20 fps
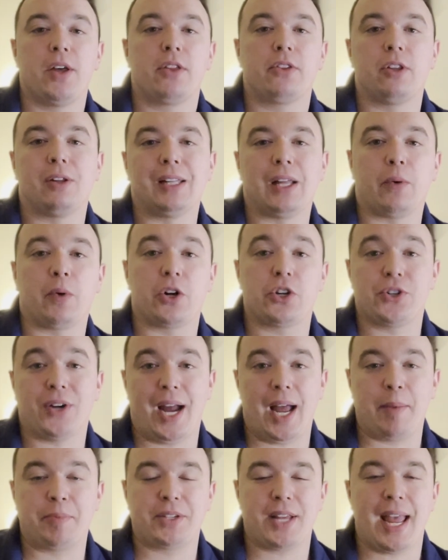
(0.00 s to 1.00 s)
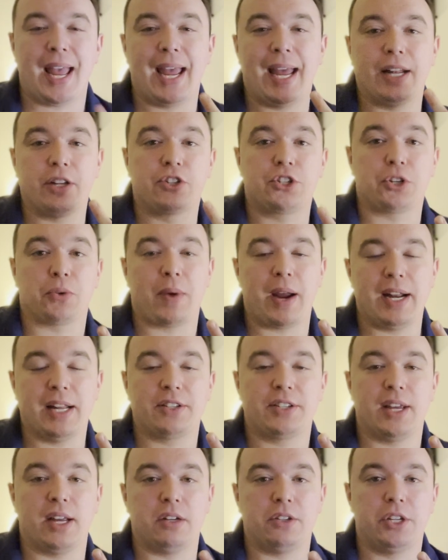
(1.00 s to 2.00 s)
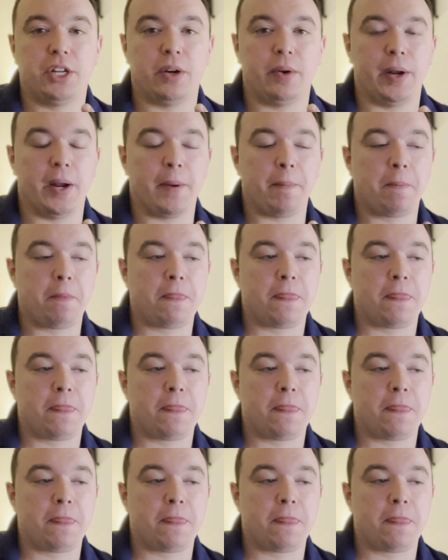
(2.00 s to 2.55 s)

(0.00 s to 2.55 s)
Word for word: the lower traps, and serratus anterior.